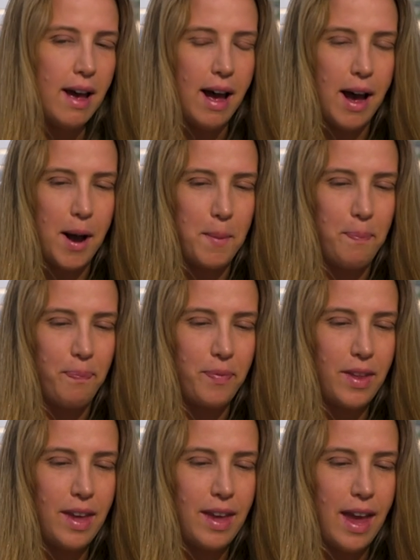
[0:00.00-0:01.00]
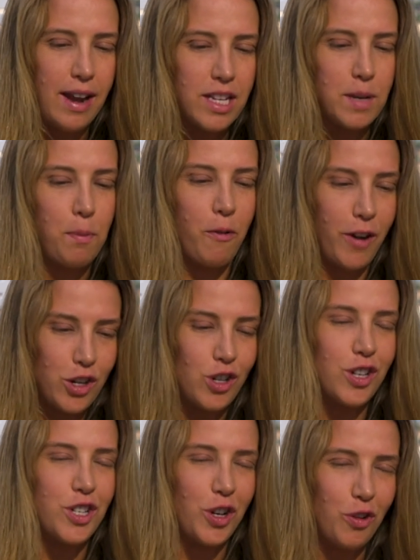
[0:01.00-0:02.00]
Um, and as a
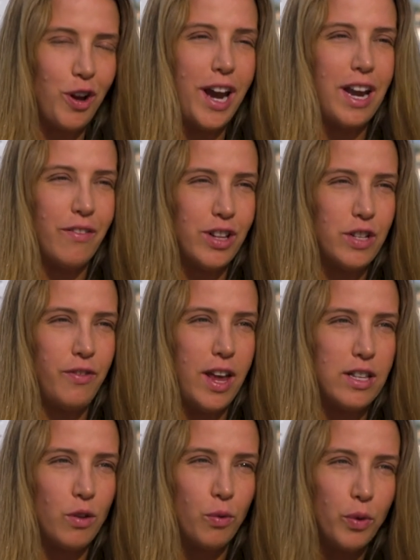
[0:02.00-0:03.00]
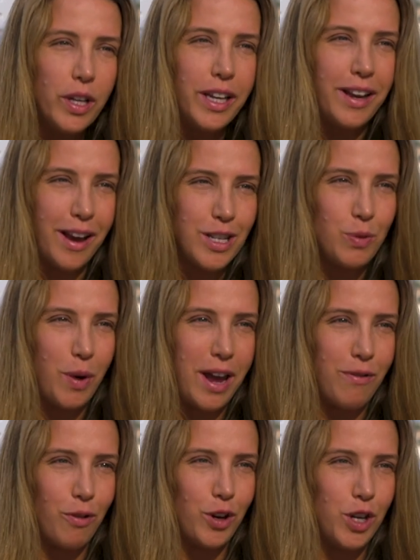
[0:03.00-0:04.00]
professional, as a creative, it's, it's a really nice
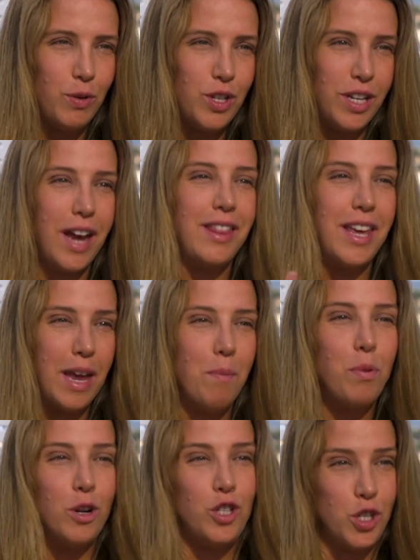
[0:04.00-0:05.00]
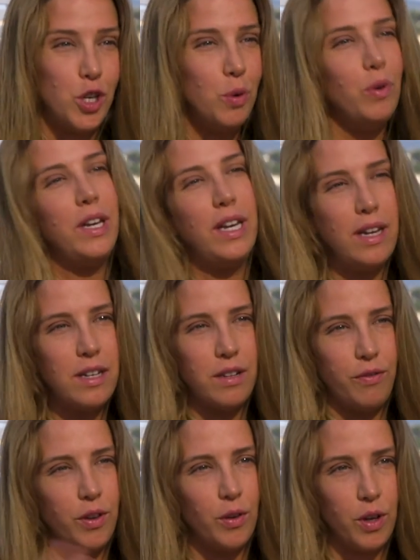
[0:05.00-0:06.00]
way for you to get the inputs you need to
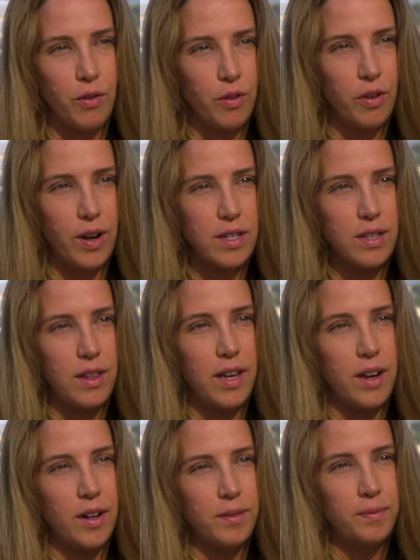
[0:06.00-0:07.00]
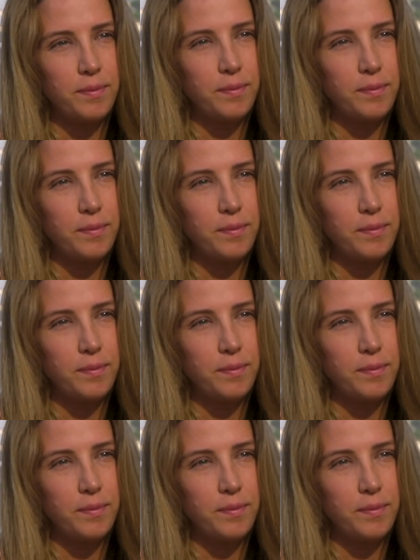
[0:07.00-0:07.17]
fuel you for the rest of the year.